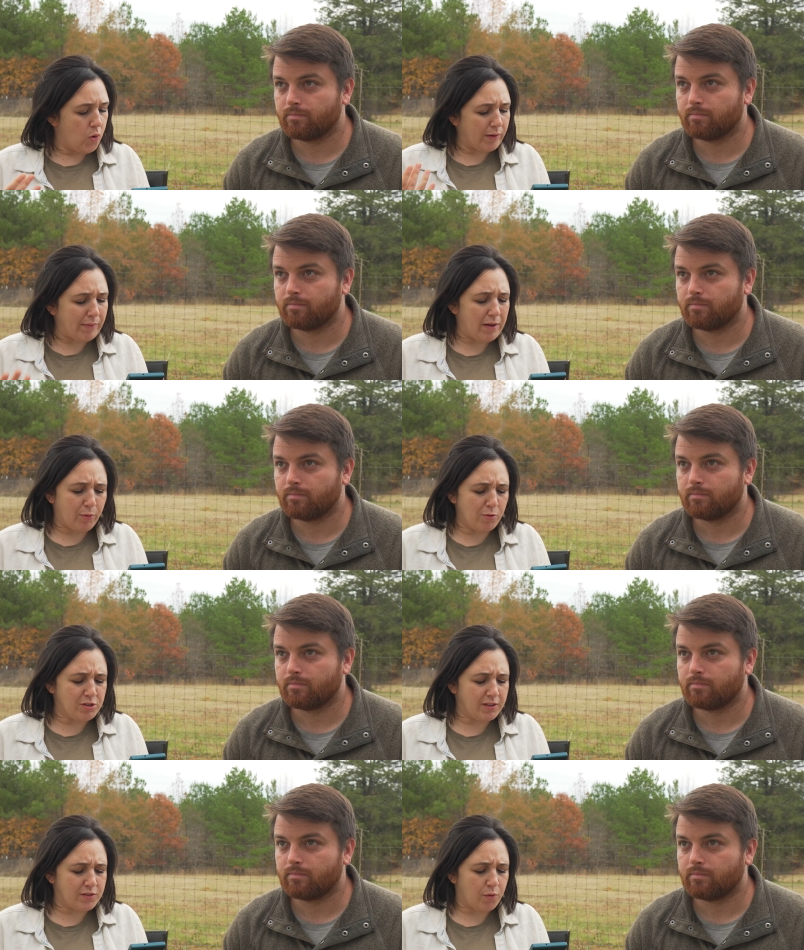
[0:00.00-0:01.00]
Speaker 1: Or am I
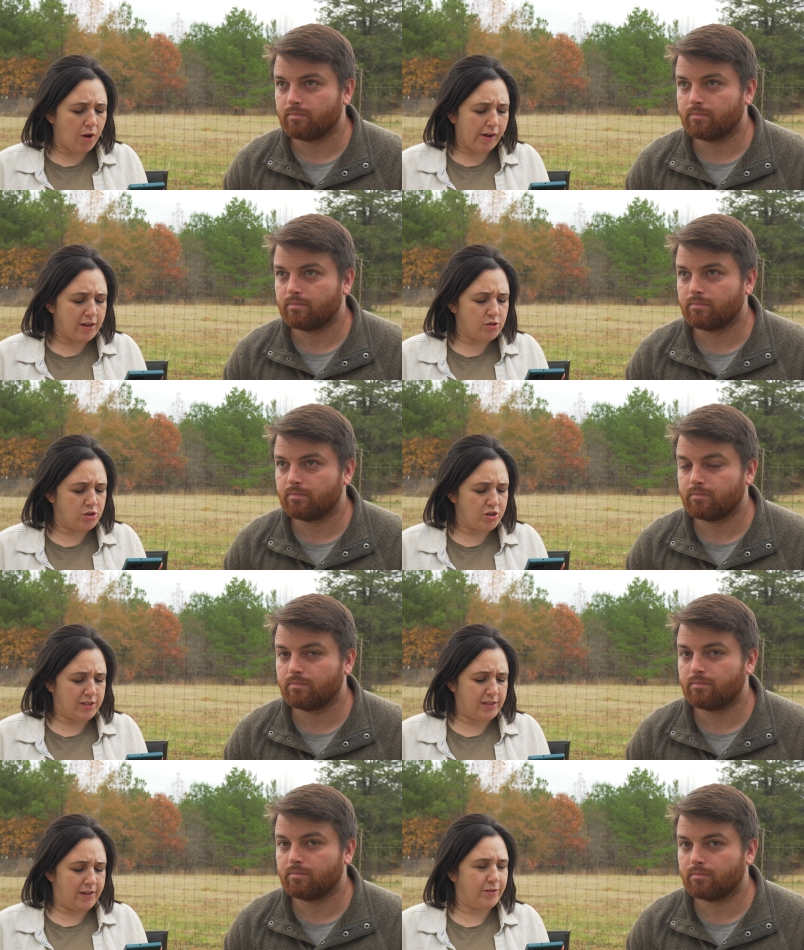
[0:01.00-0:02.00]
approaching this wrong and should
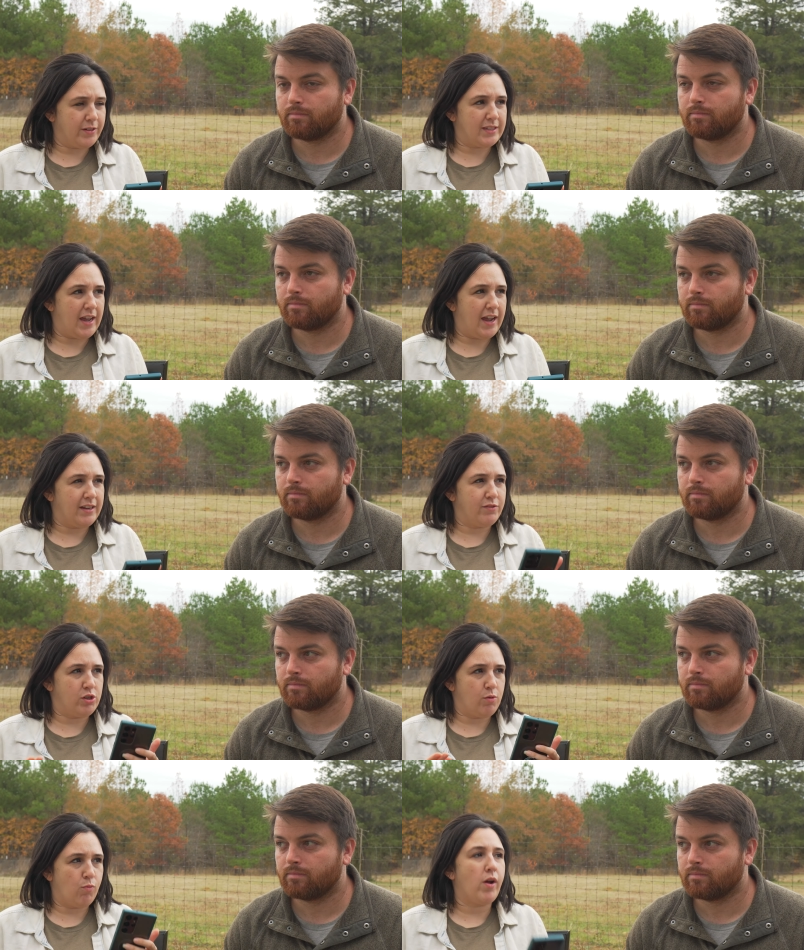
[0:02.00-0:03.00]
just let her decide if
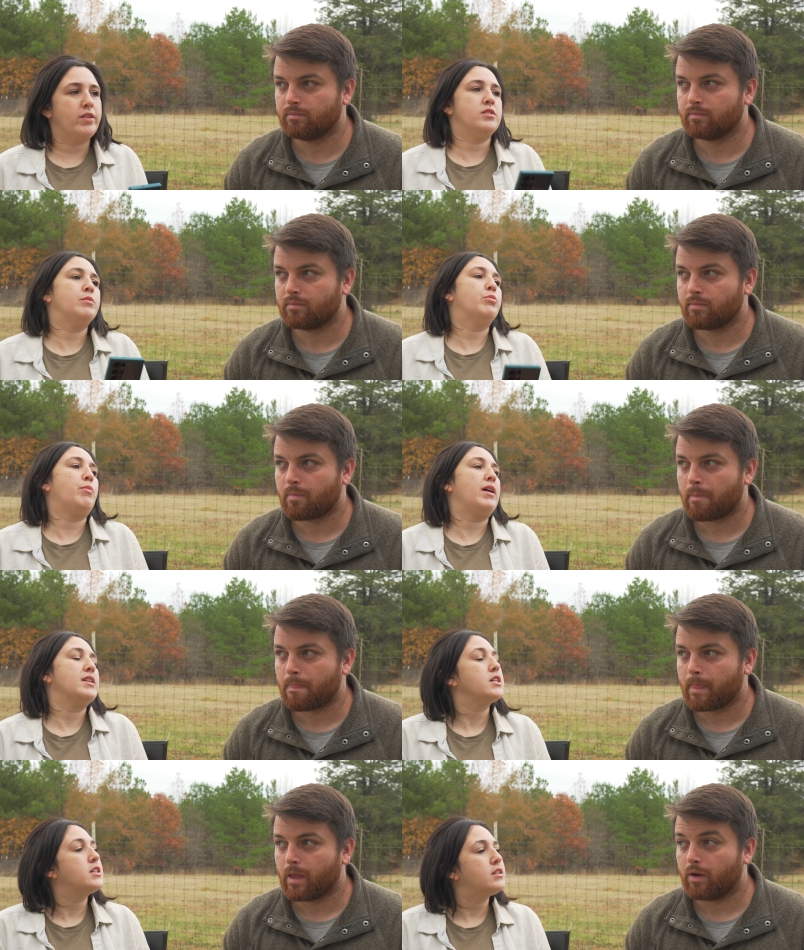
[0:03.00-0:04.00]
she wants to brumate?
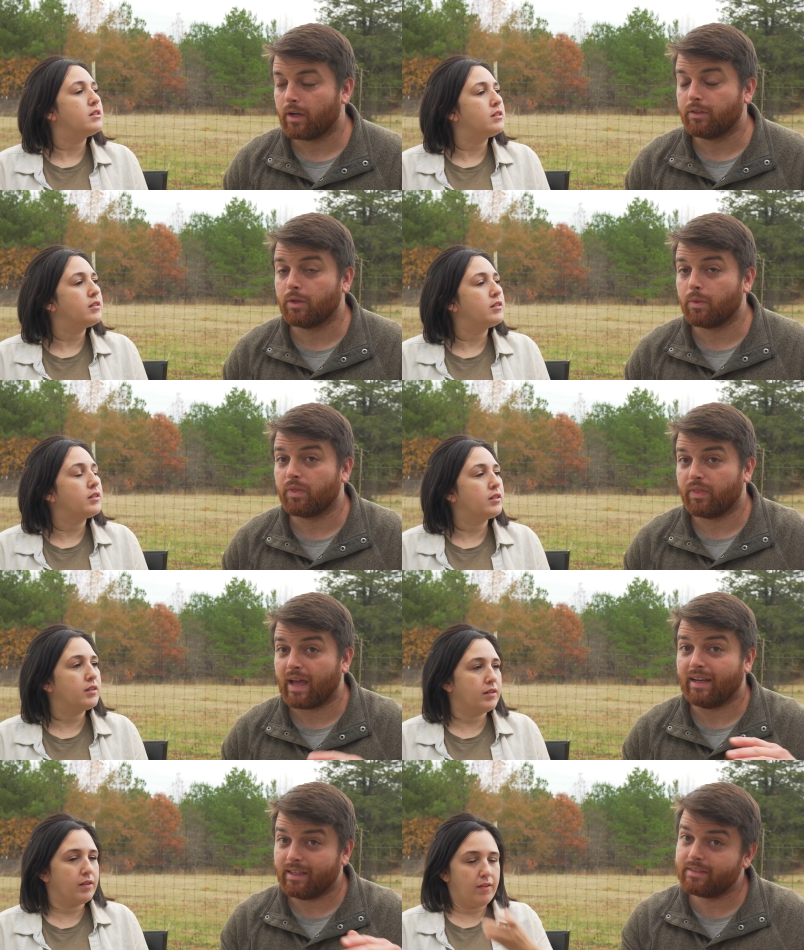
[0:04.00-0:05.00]
Speaker 2: Okay, so
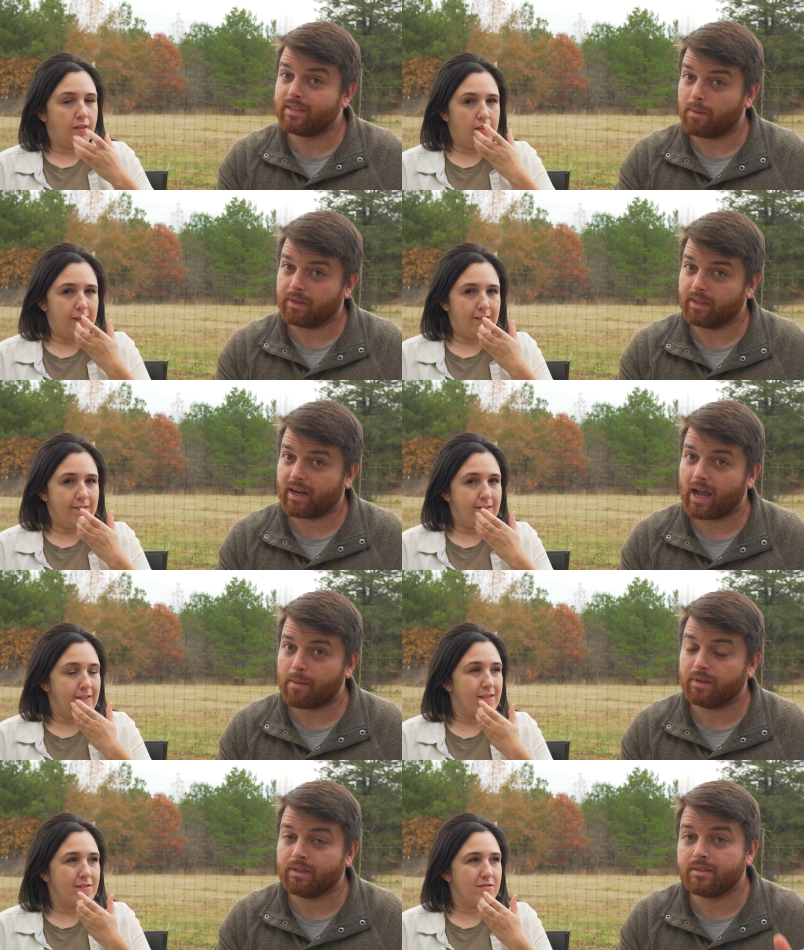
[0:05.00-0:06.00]
that is something that
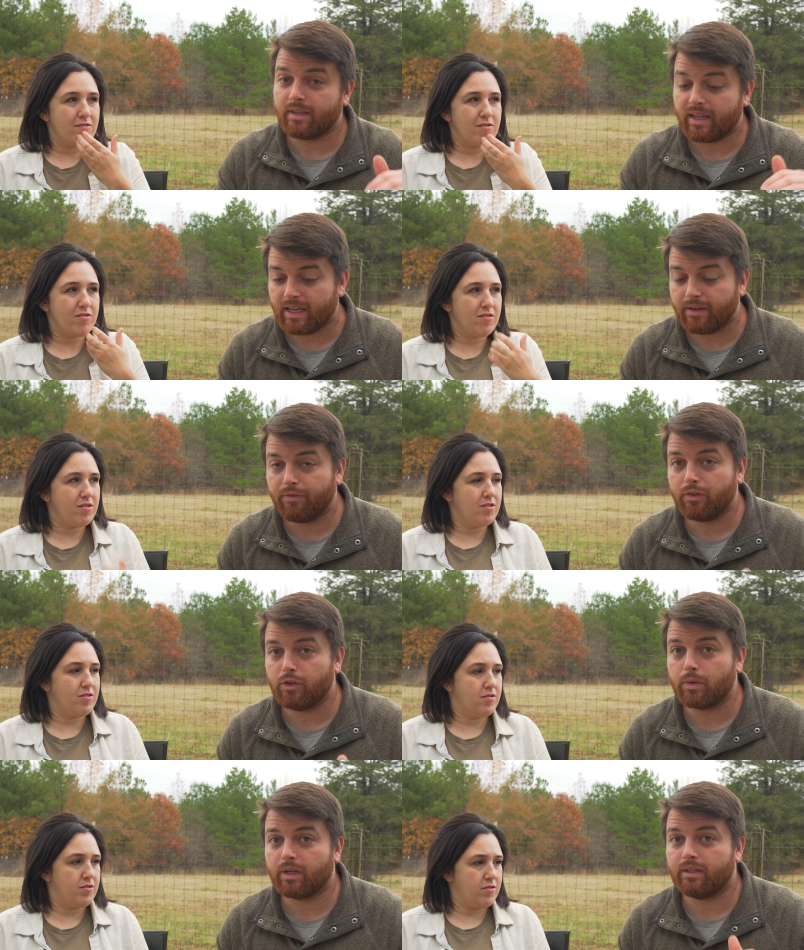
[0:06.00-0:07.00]
happens if
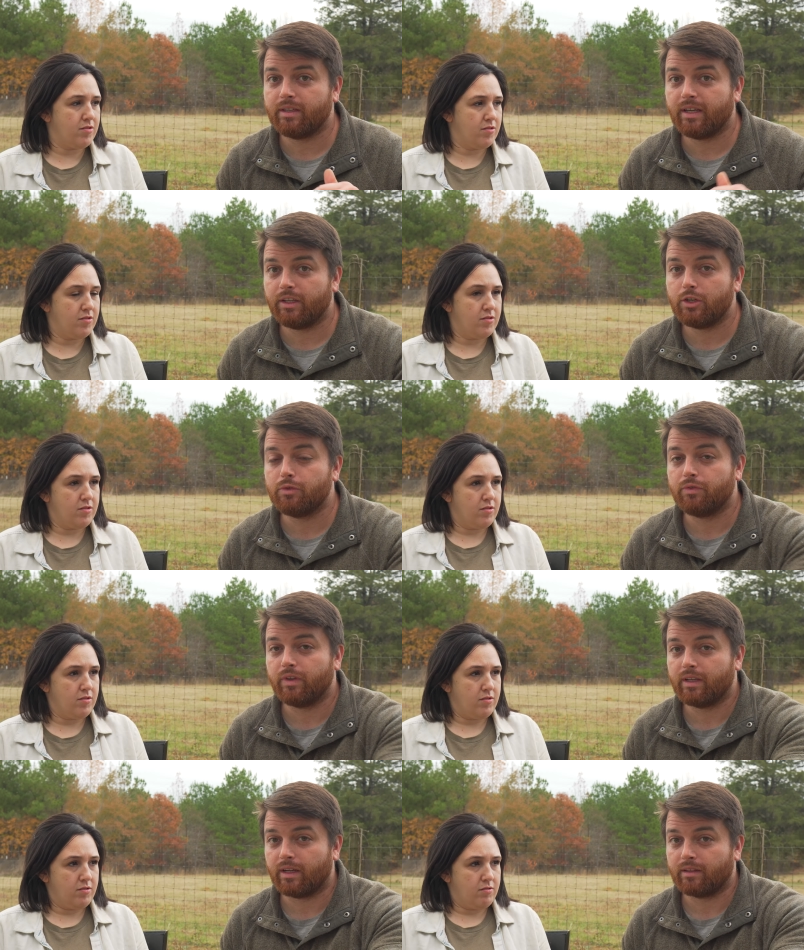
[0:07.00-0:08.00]
you continue
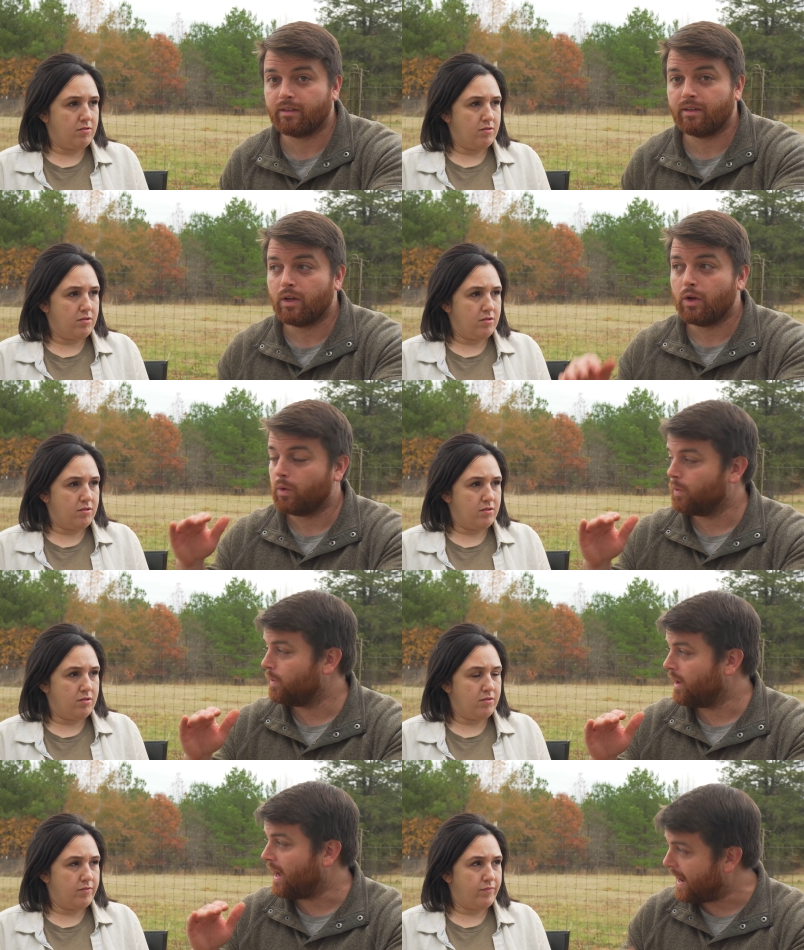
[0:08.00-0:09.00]
feeding
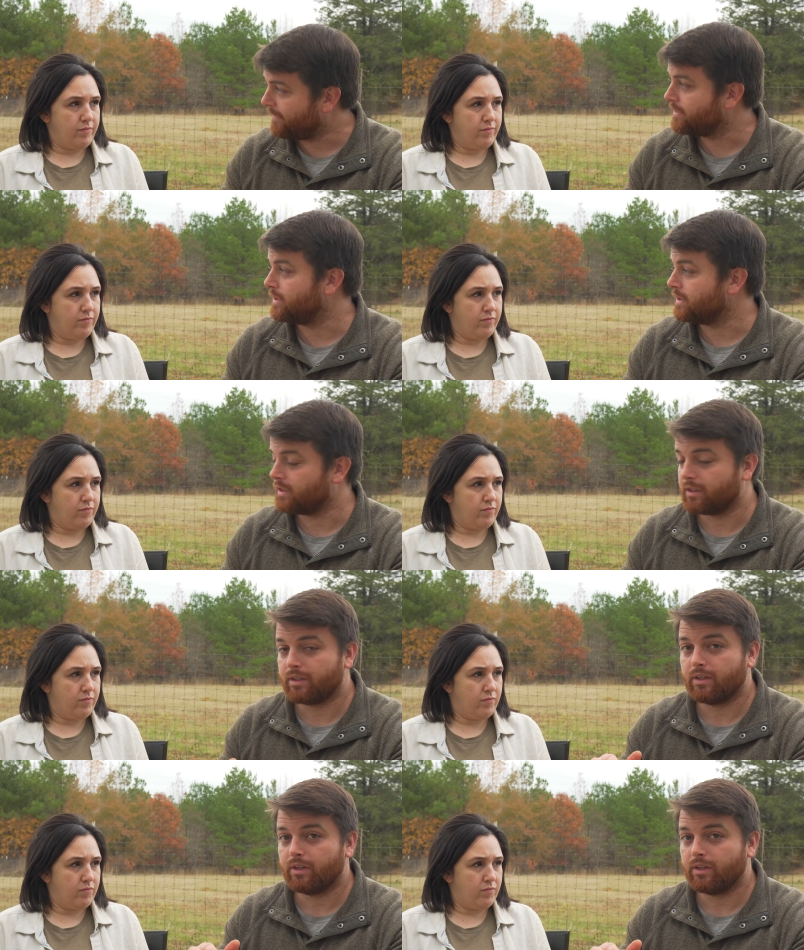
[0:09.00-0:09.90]
after